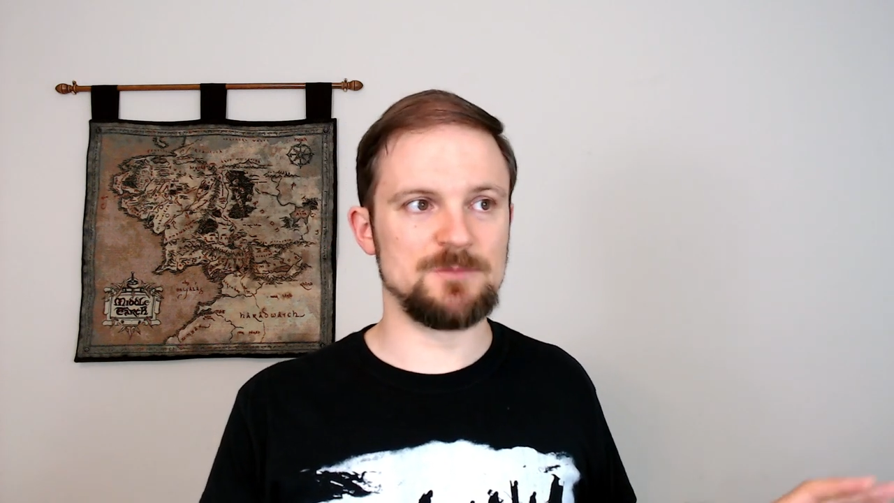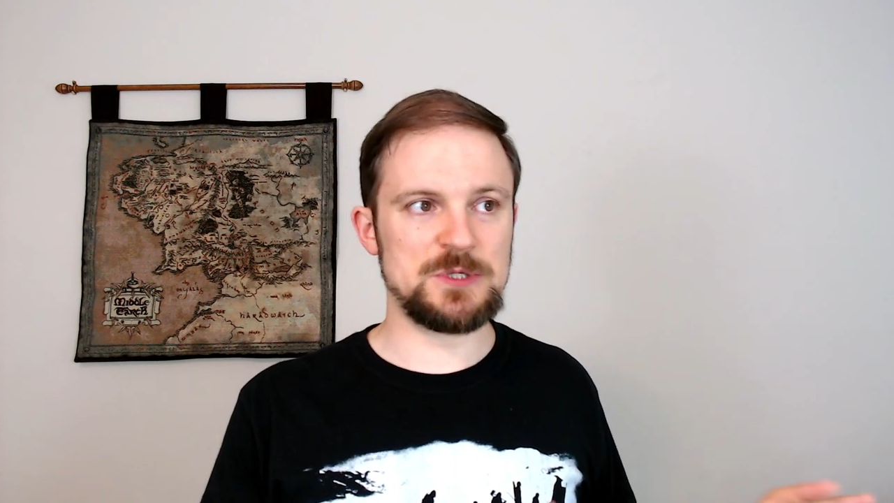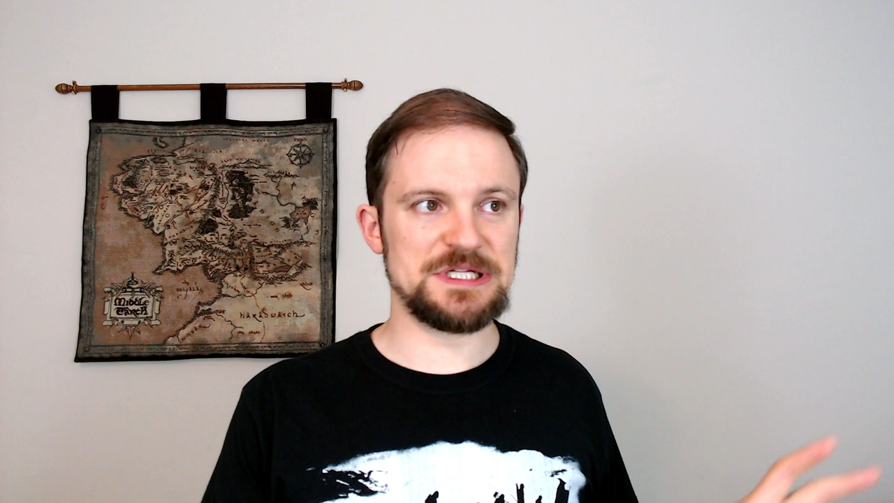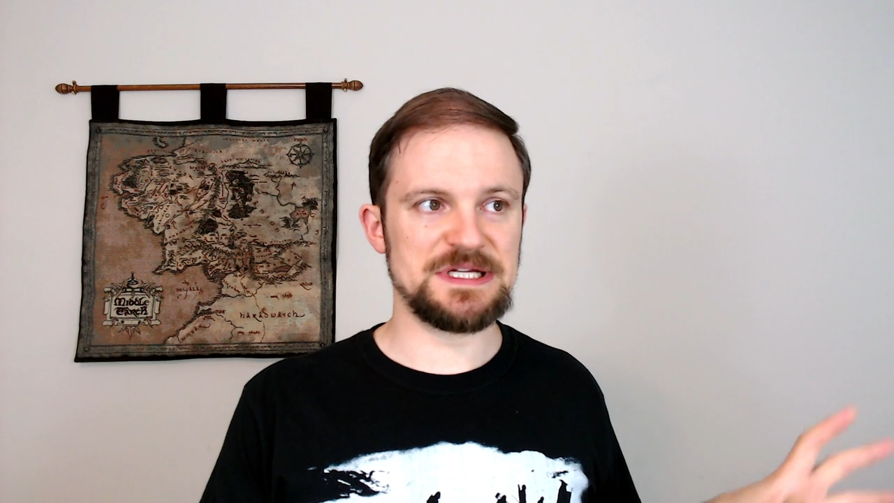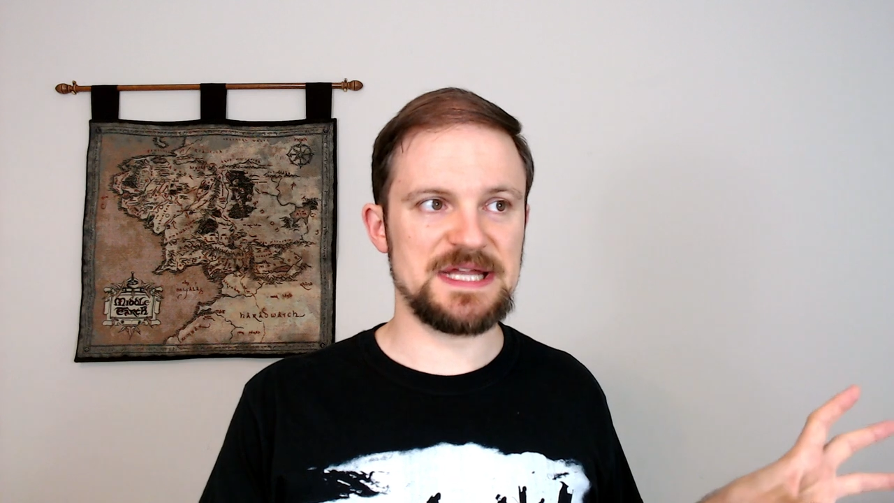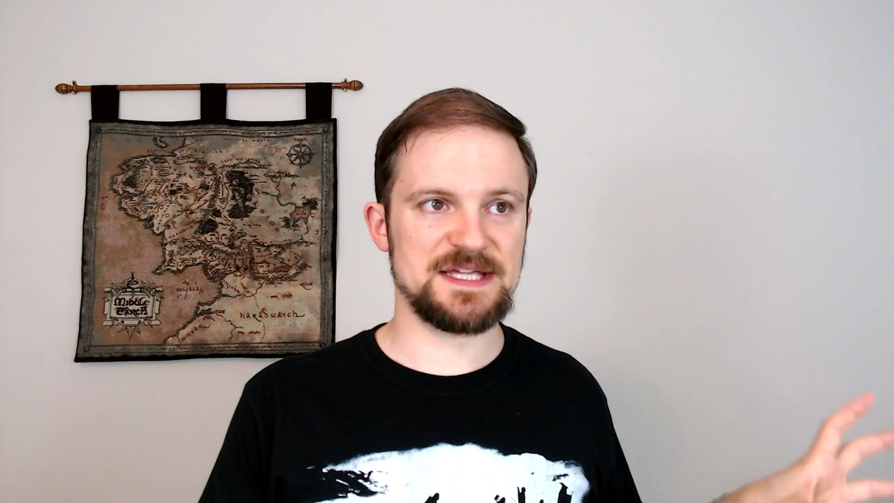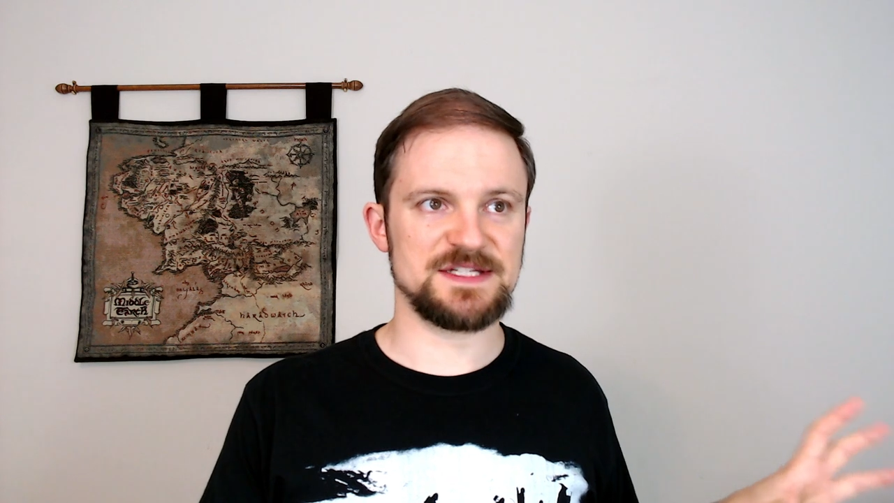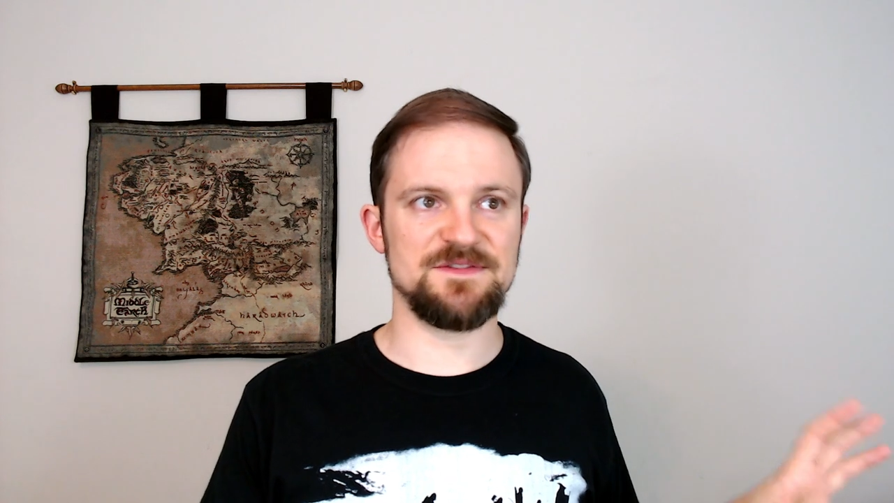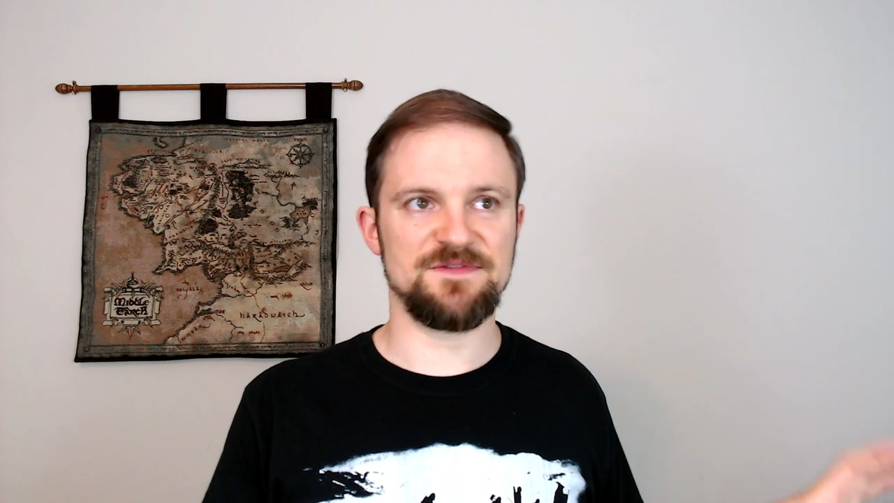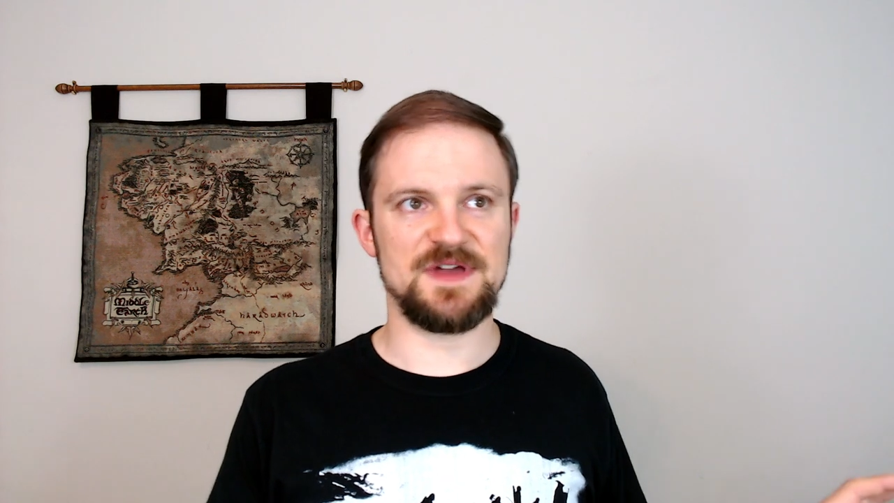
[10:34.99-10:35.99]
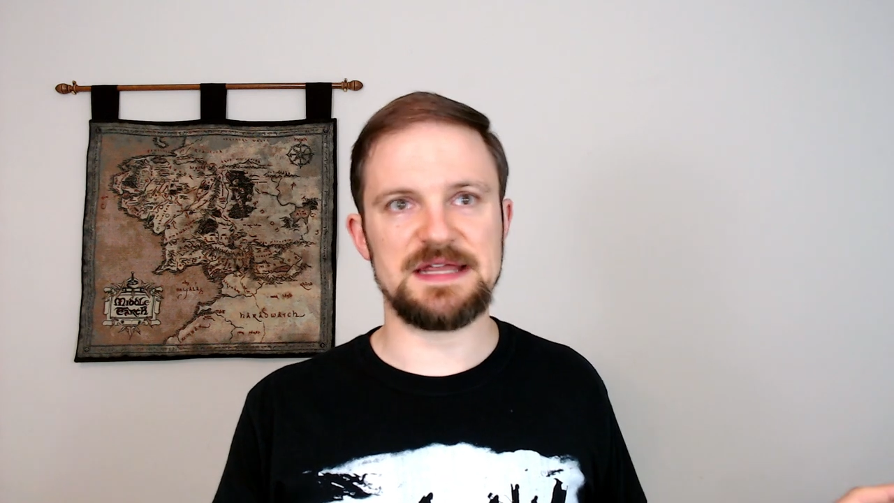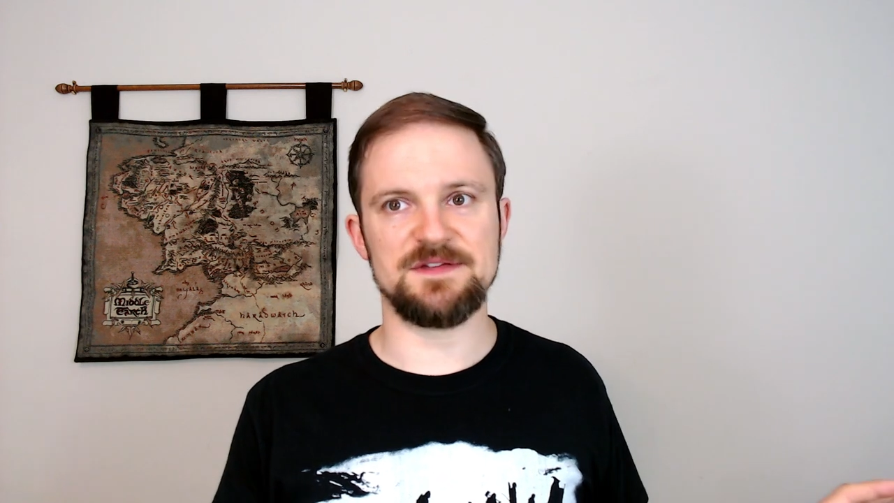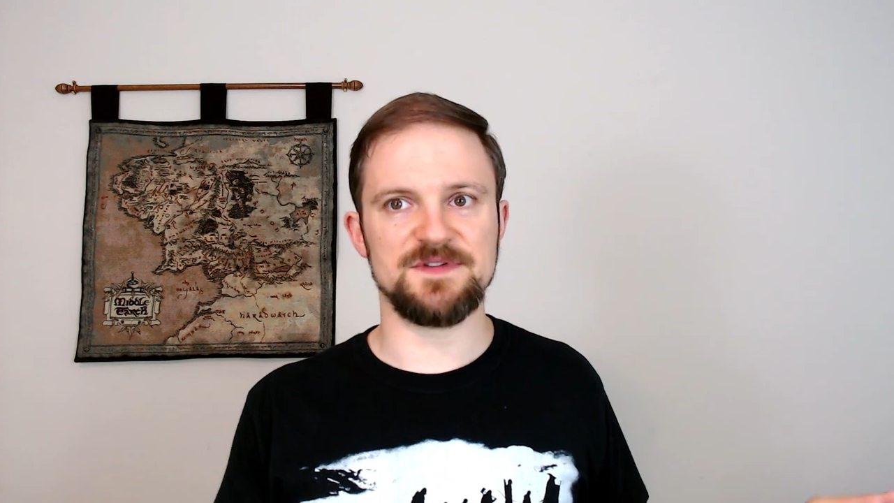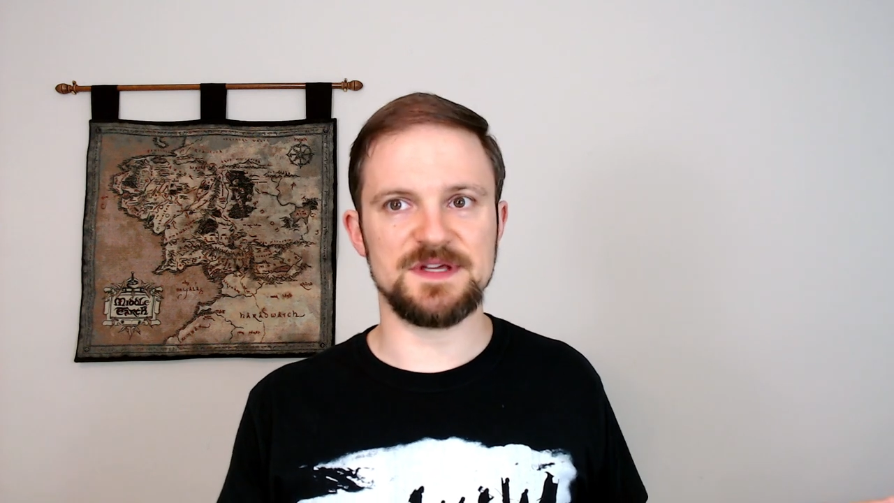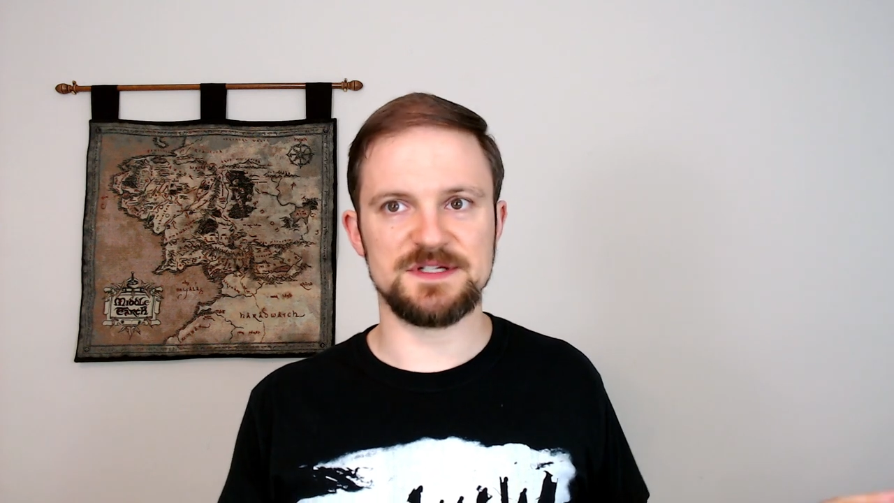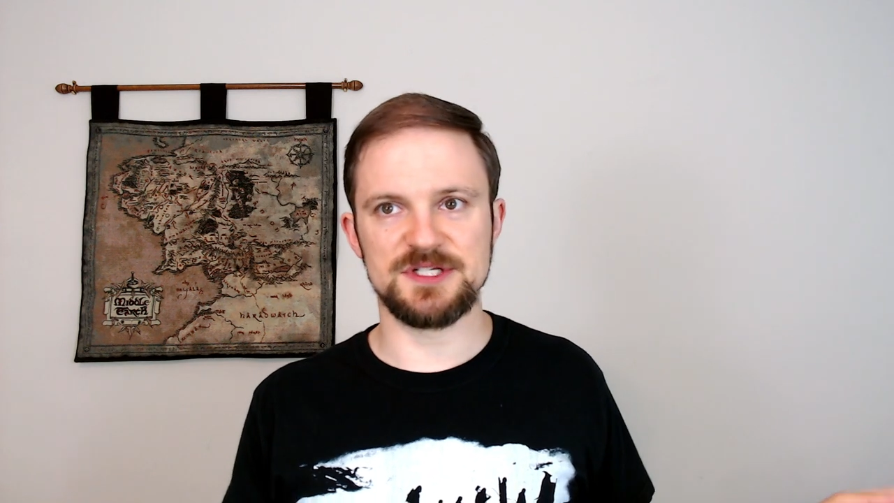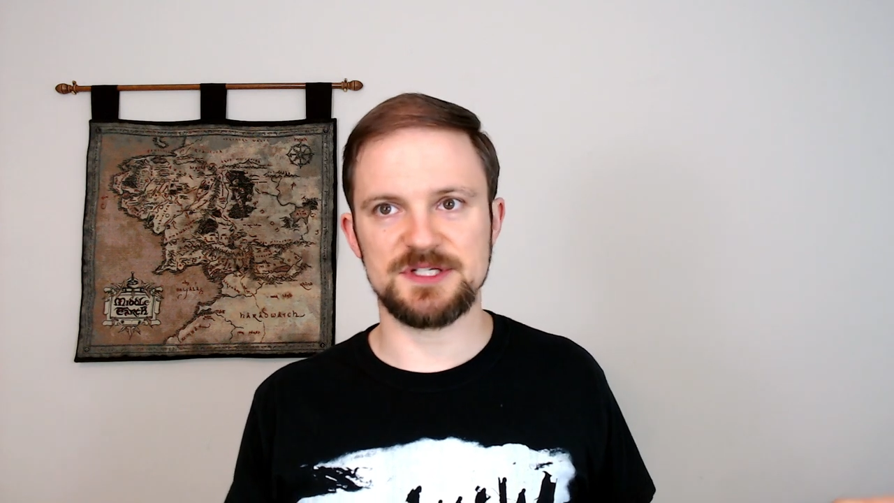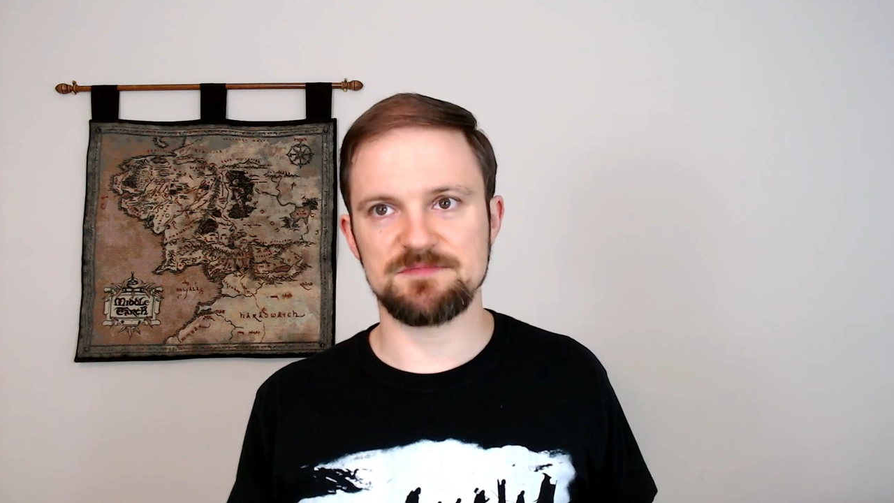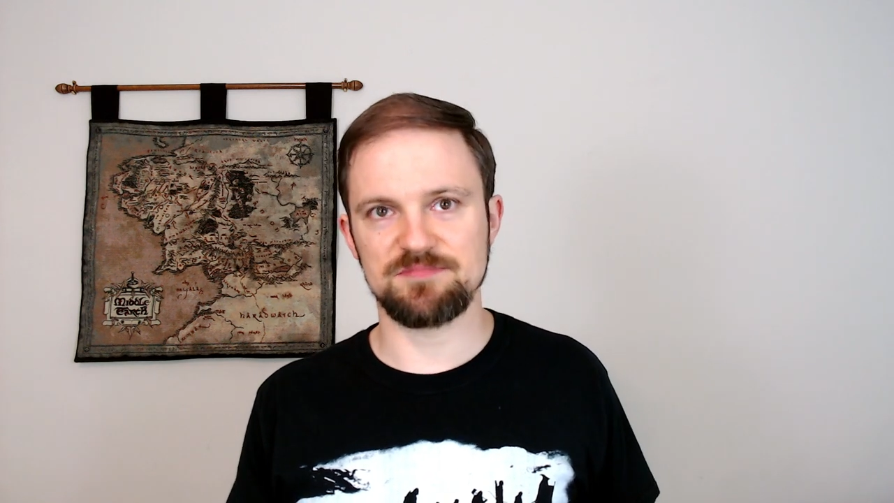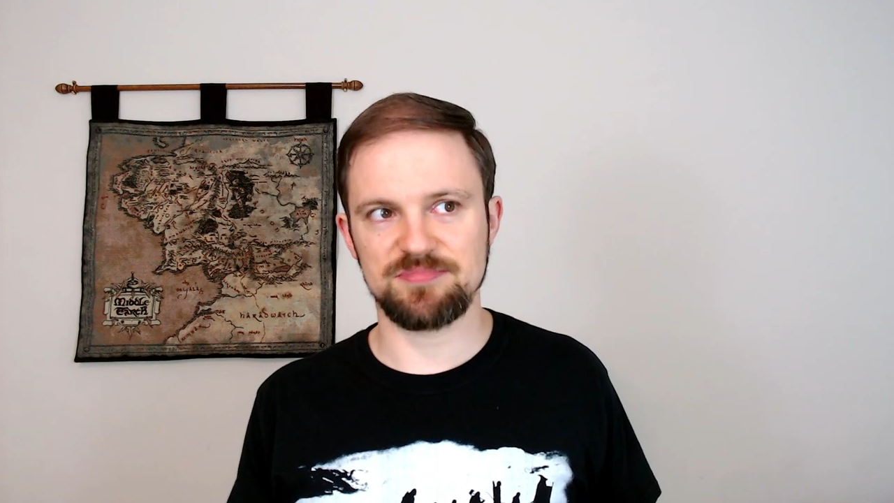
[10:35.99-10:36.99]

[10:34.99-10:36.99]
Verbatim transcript: really nasty fate if he had just